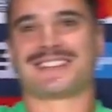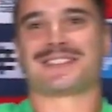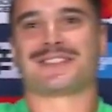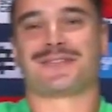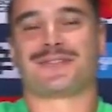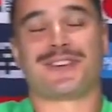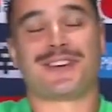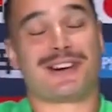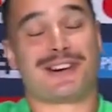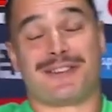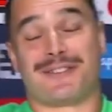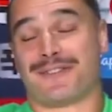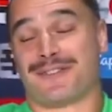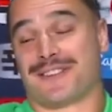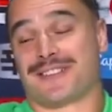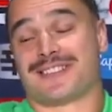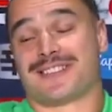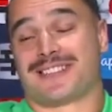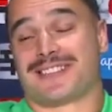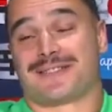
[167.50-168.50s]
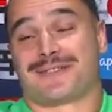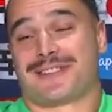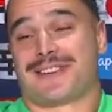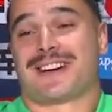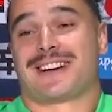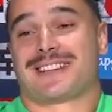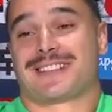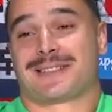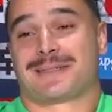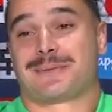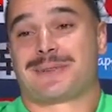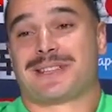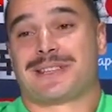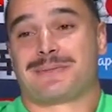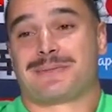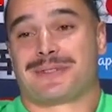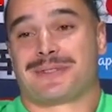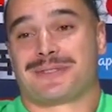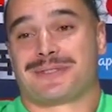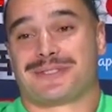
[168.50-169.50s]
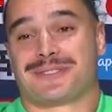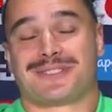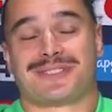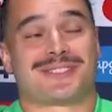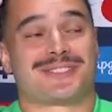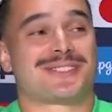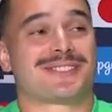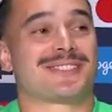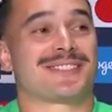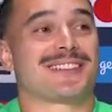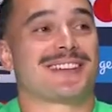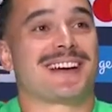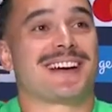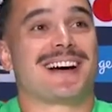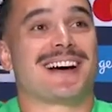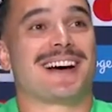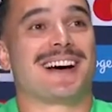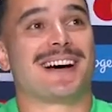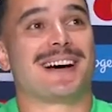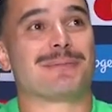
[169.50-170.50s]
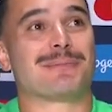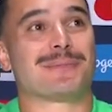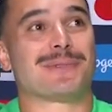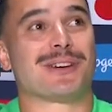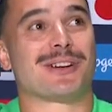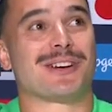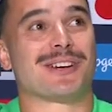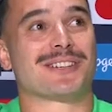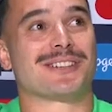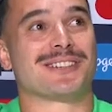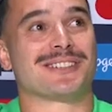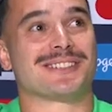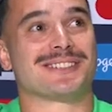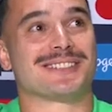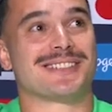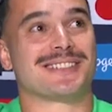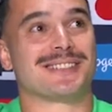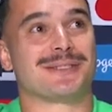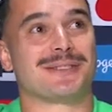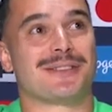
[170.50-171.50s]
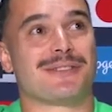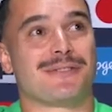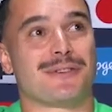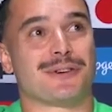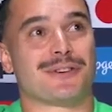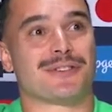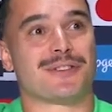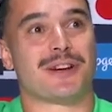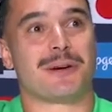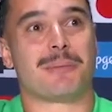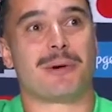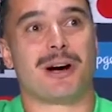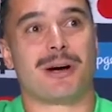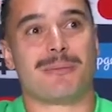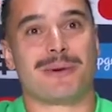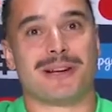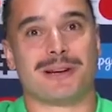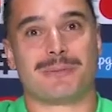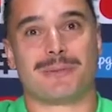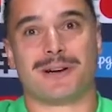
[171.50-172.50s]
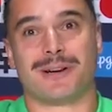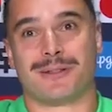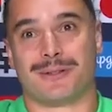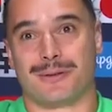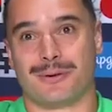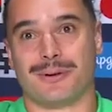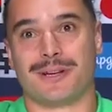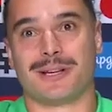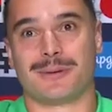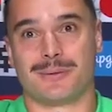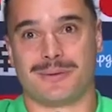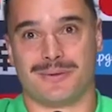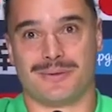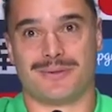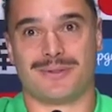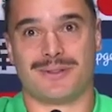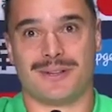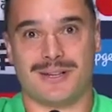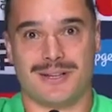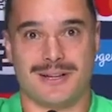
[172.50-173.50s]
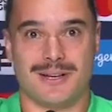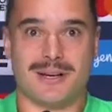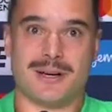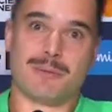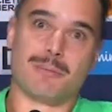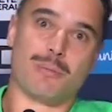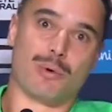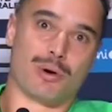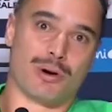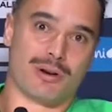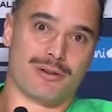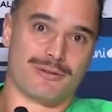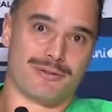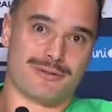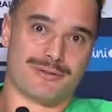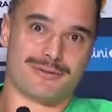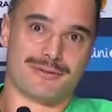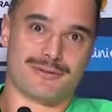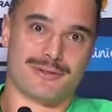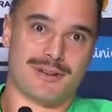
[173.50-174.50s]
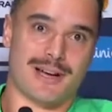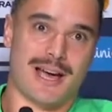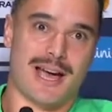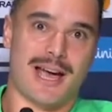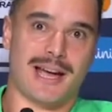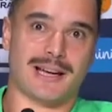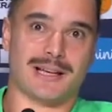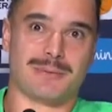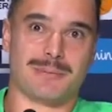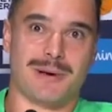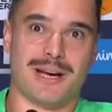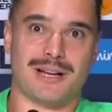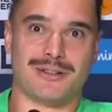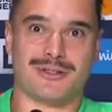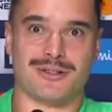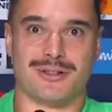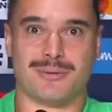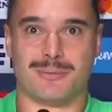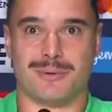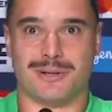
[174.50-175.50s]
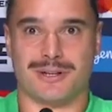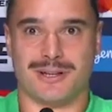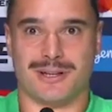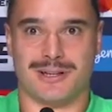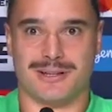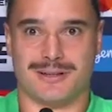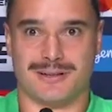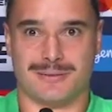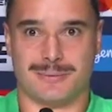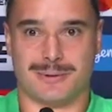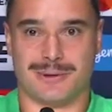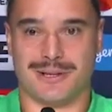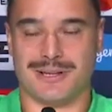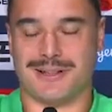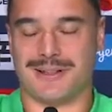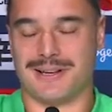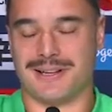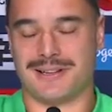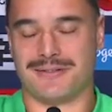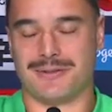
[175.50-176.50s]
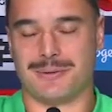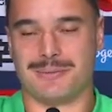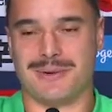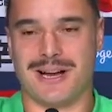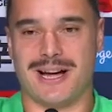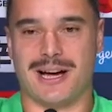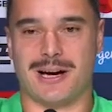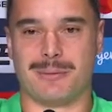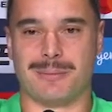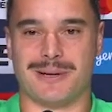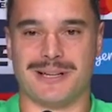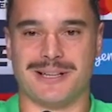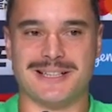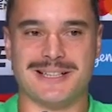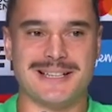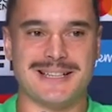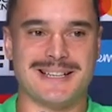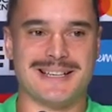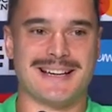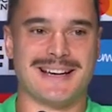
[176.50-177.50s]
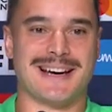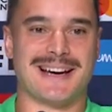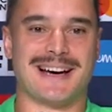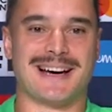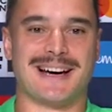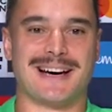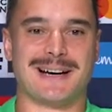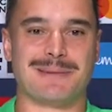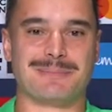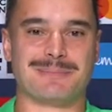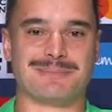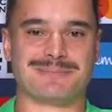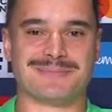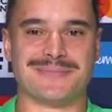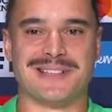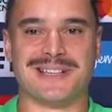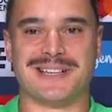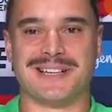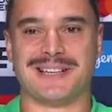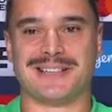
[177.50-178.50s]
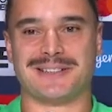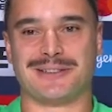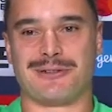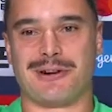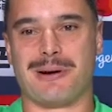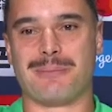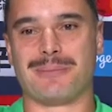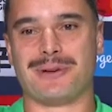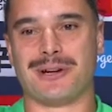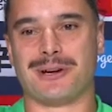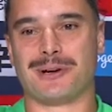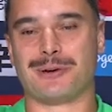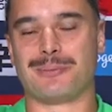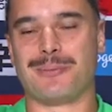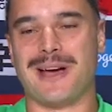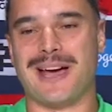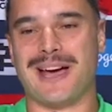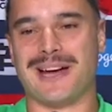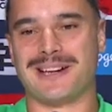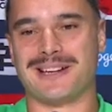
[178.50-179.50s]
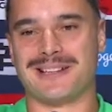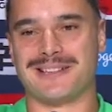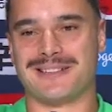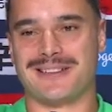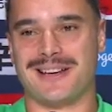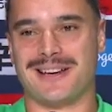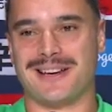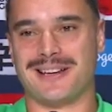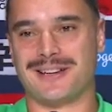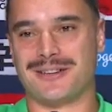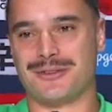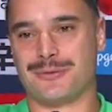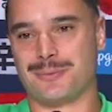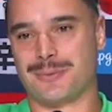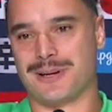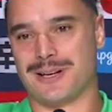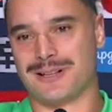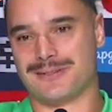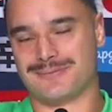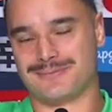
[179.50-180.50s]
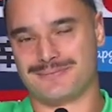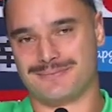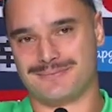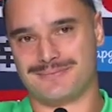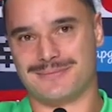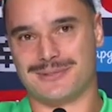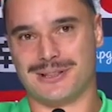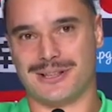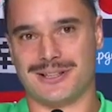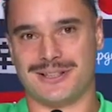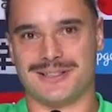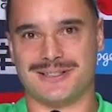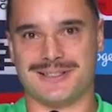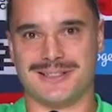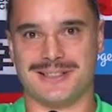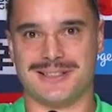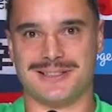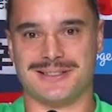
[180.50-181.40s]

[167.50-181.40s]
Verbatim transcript: it's very fitting, if you ask me, because, um, like I said, the first time I met him, I thought he was more of a Haggard Badger than what I, what I think of him now. But um, he's a grumpy old man in his age, but like I said,